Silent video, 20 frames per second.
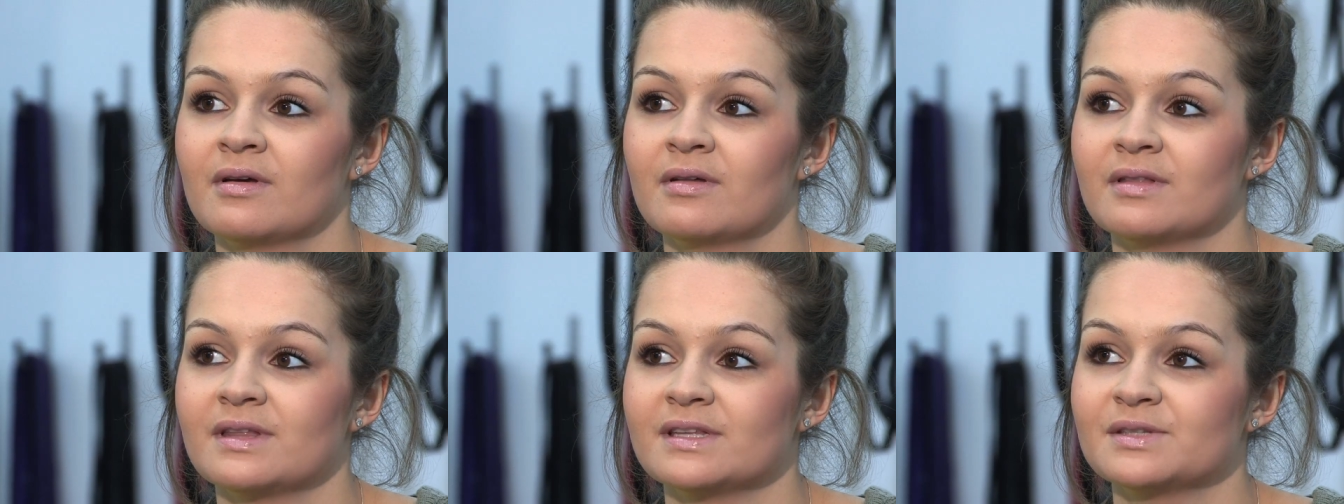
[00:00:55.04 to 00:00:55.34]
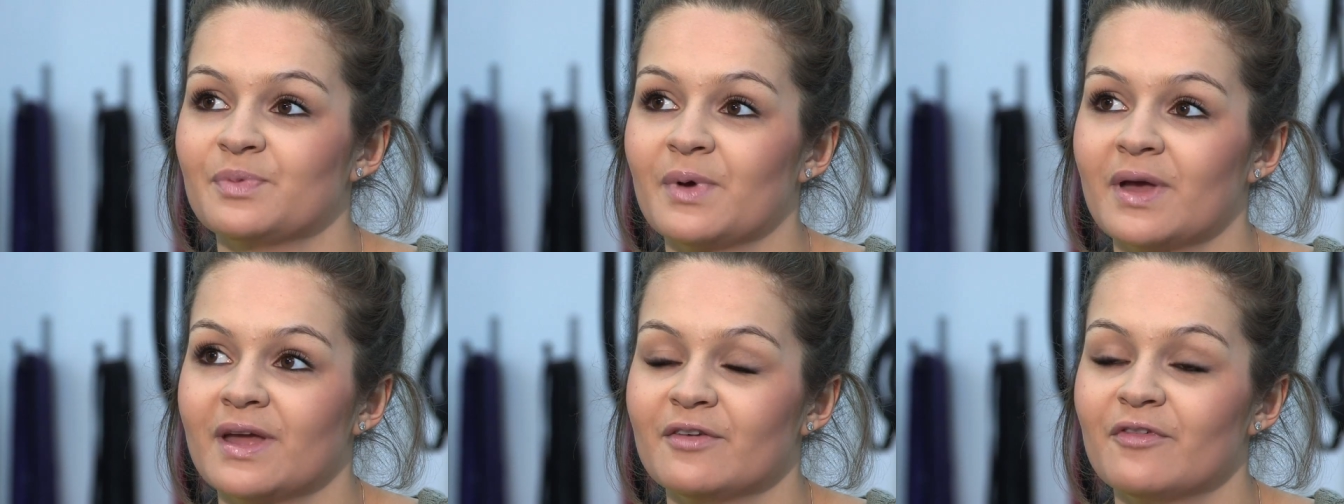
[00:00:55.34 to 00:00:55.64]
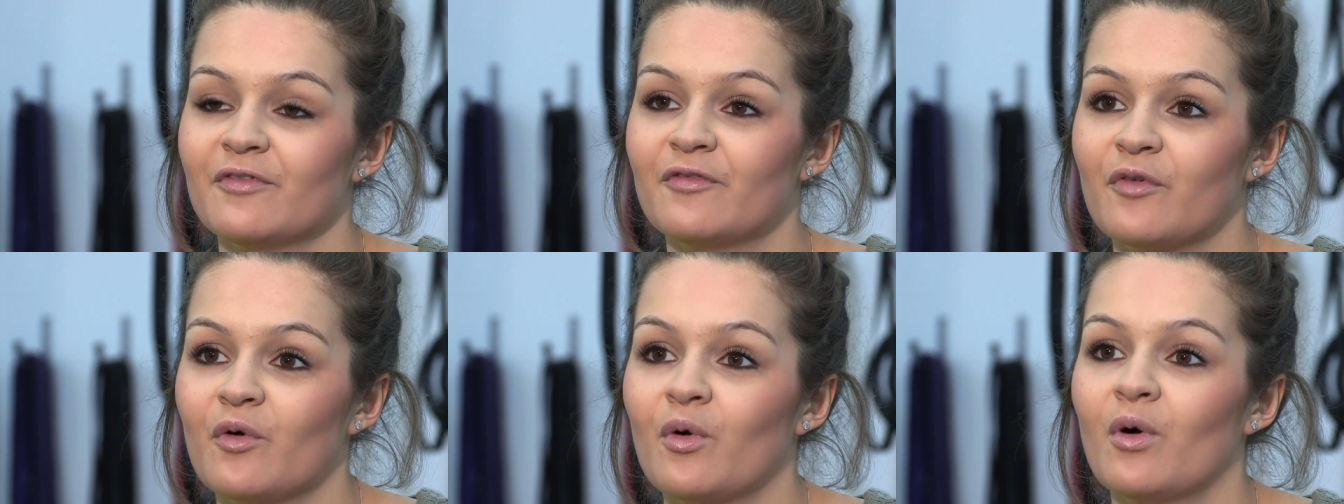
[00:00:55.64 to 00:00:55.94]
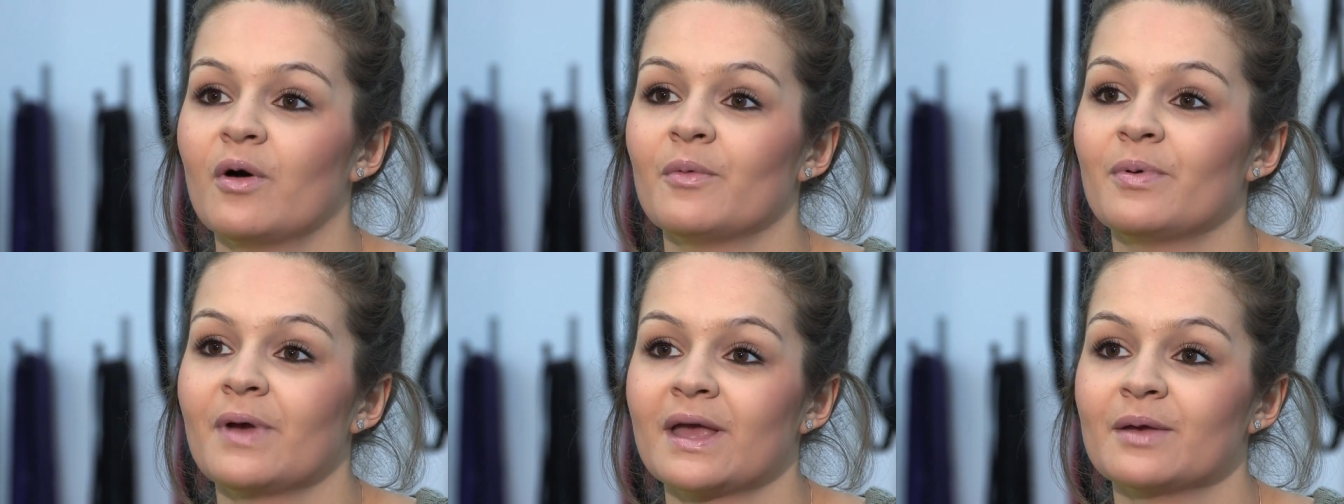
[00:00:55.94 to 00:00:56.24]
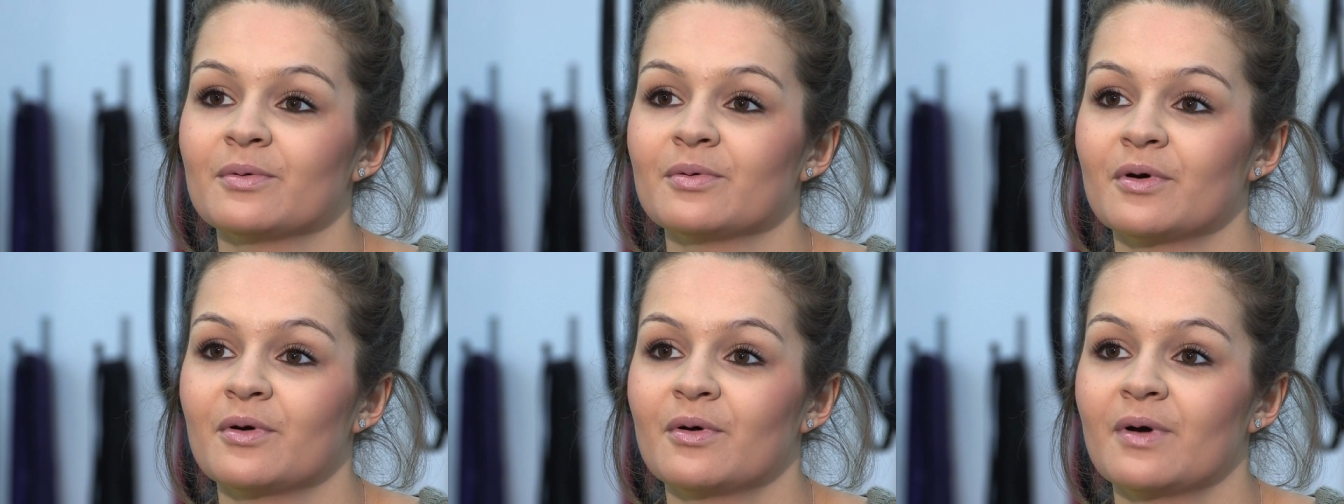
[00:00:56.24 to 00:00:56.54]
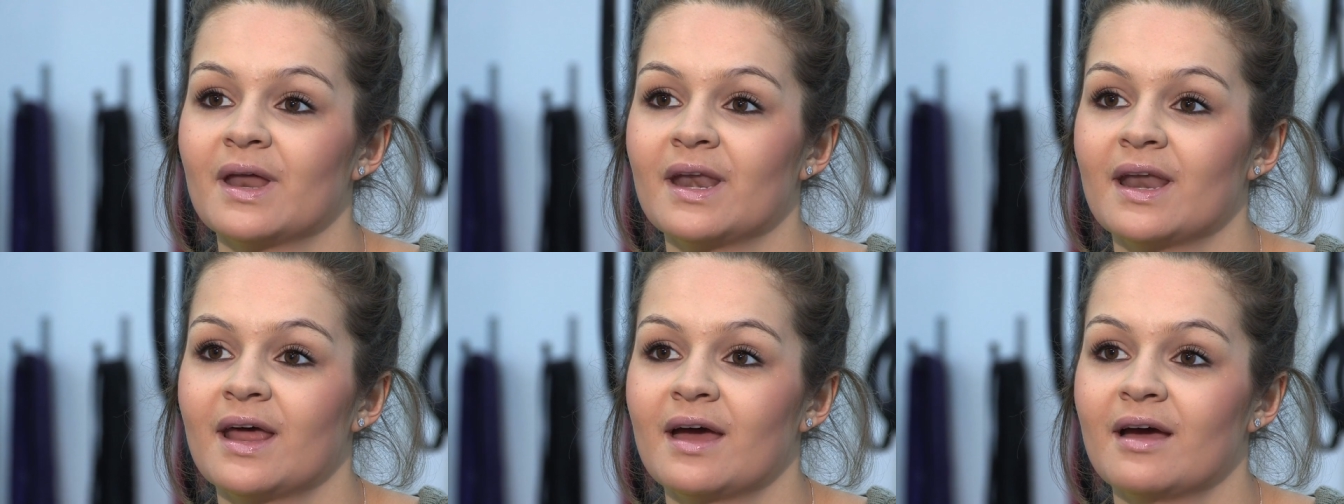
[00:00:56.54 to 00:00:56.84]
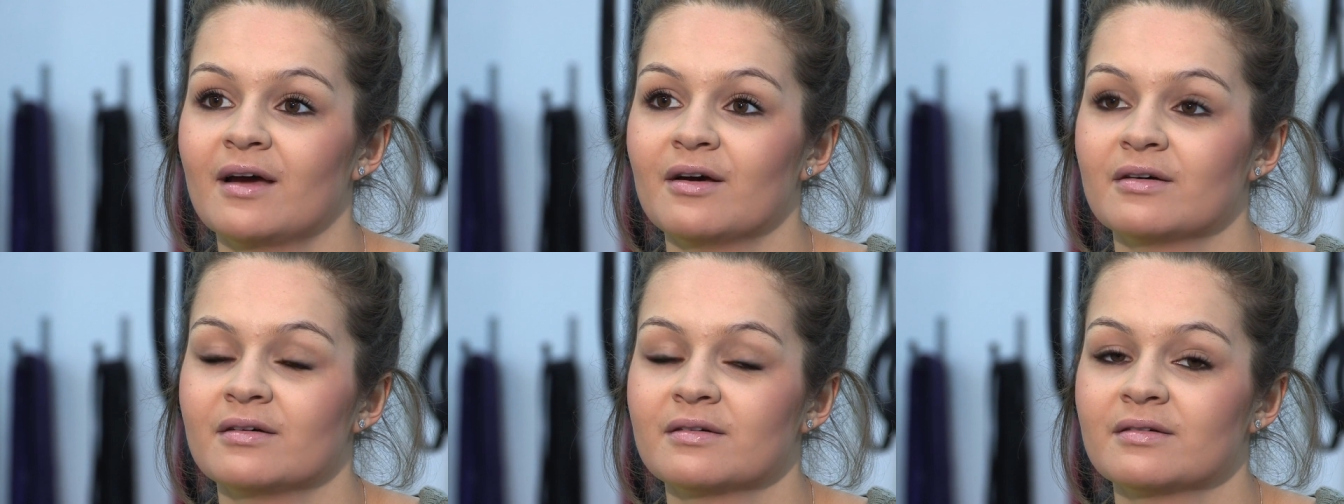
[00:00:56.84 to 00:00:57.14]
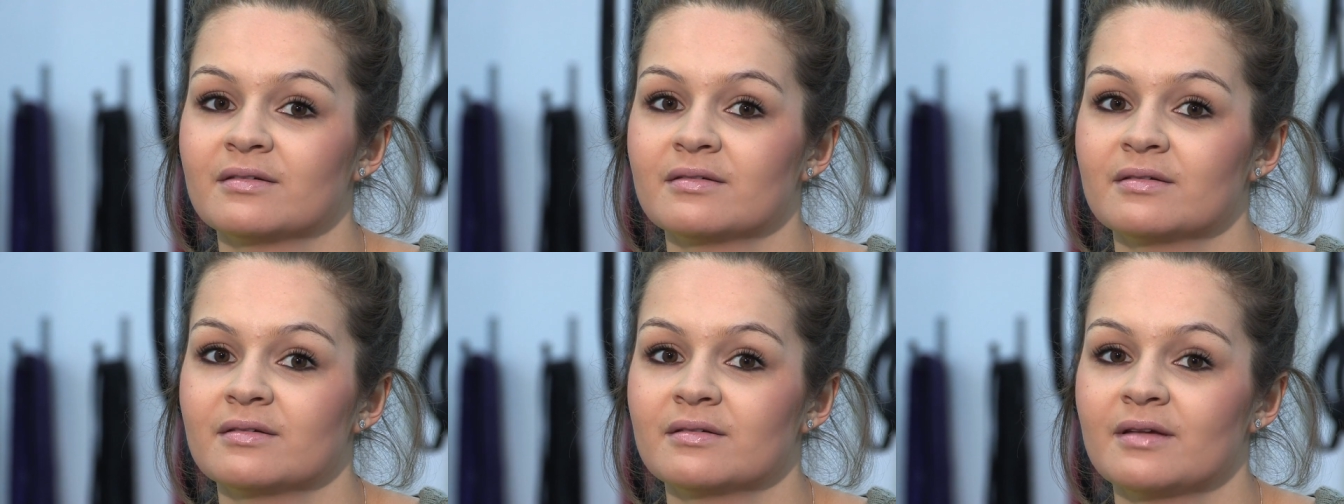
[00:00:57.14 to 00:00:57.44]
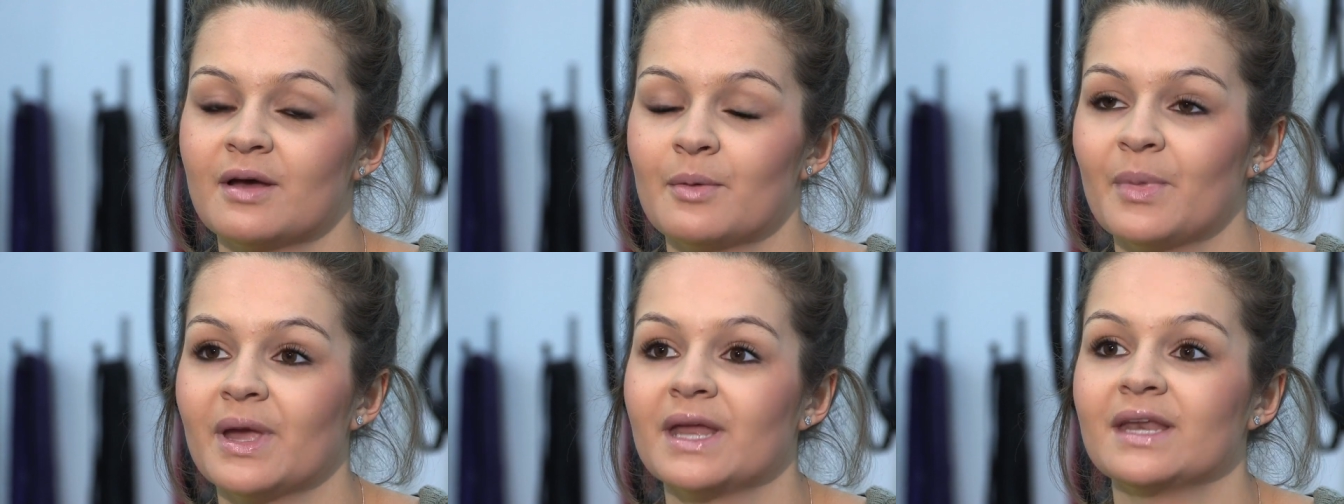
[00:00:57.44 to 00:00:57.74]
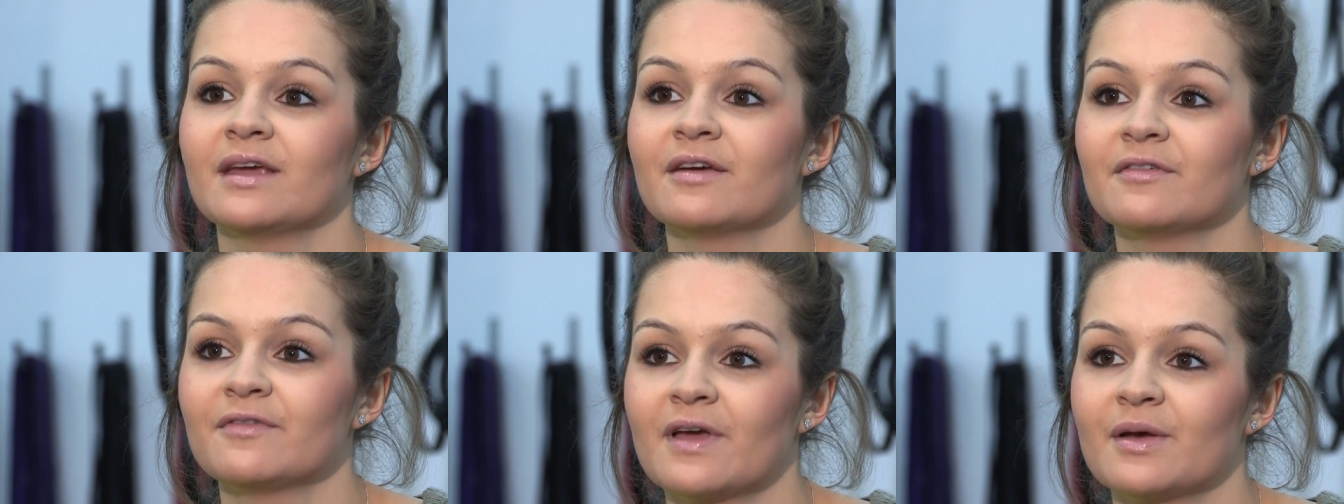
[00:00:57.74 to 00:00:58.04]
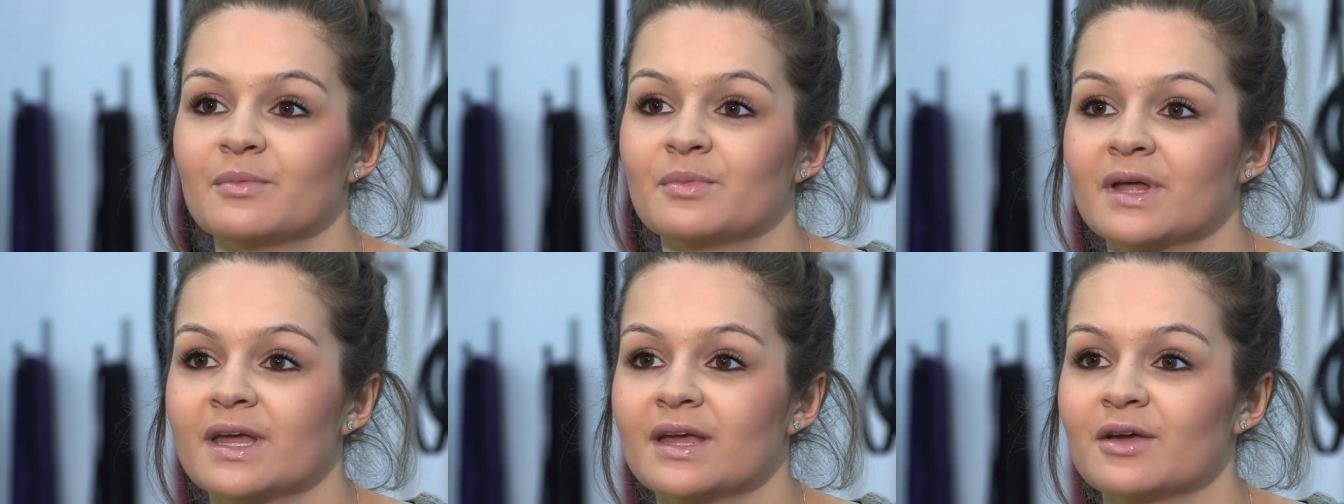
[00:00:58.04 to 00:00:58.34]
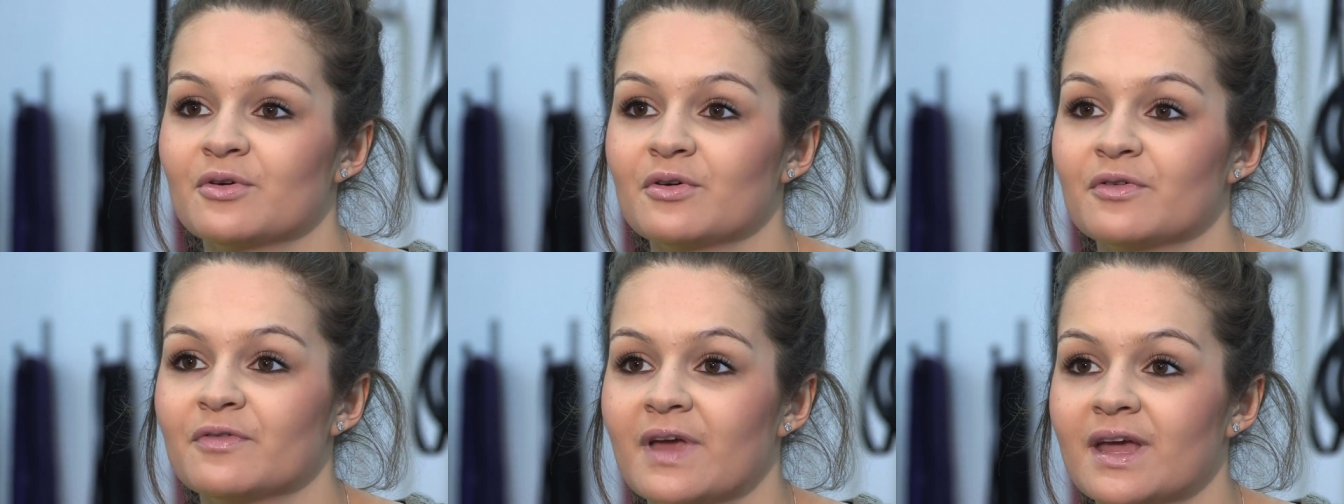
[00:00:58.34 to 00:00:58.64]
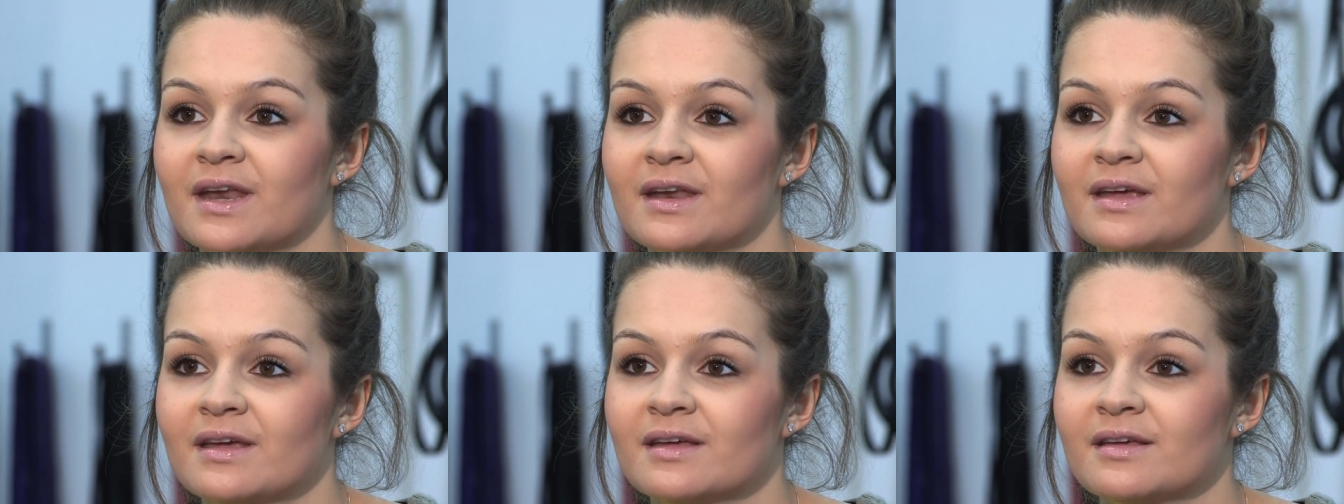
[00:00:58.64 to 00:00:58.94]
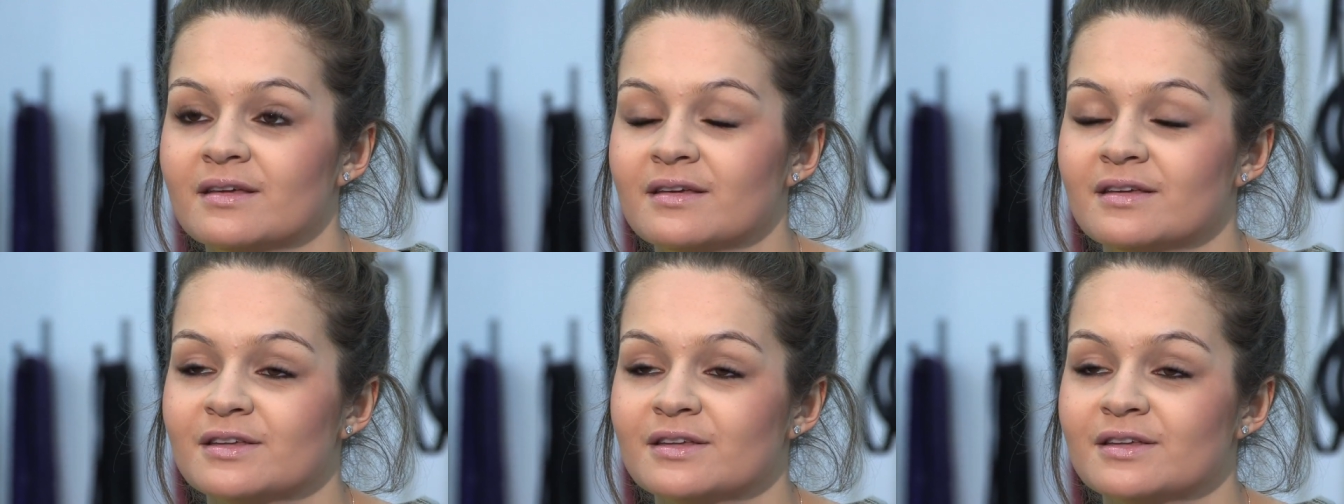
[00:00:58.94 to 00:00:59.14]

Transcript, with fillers: There's been four people in our immediate family who have had it,